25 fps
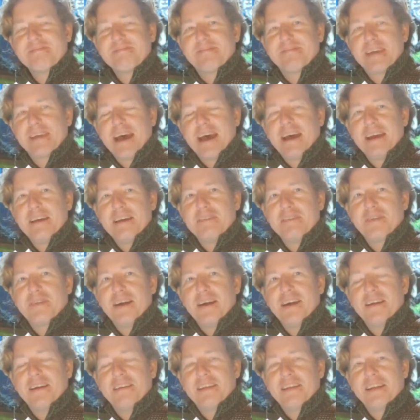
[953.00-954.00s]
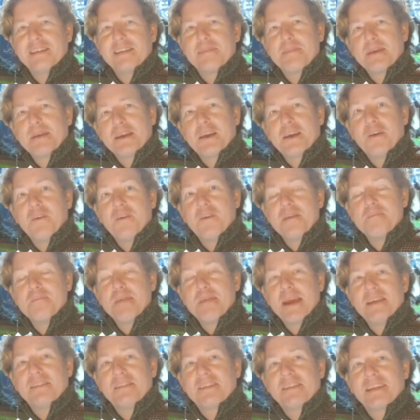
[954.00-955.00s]
tire fire that's been going
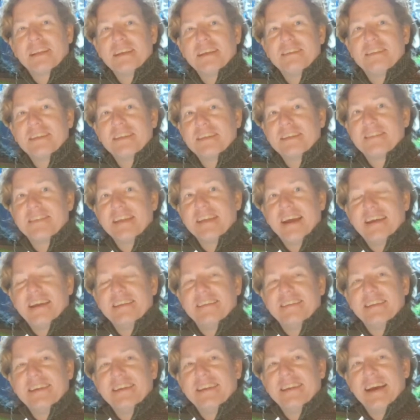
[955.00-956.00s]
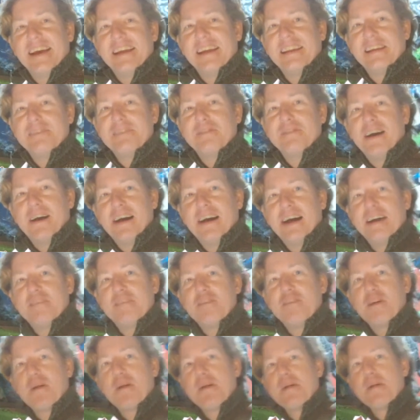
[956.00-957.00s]
basically since 1995.